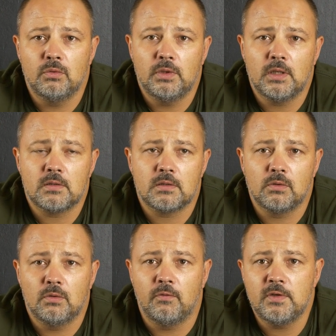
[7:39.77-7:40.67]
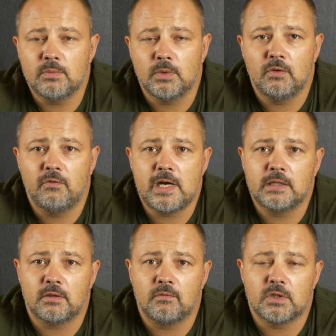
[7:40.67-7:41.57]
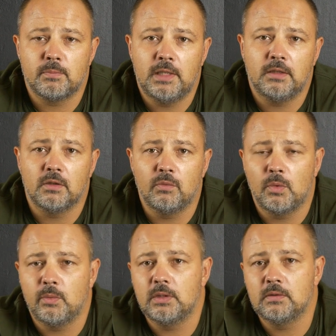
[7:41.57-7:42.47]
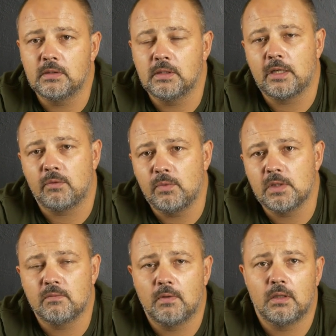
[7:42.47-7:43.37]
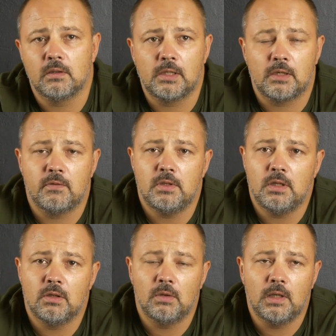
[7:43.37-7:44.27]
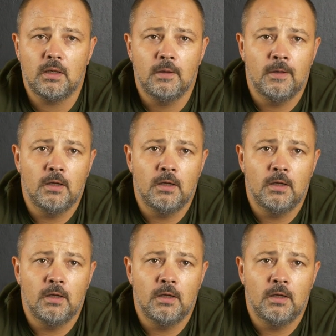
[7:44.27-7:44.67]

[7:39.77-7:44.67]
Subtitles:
2 years ago, this manufacturer was making the wheels like this one, like the Nikola,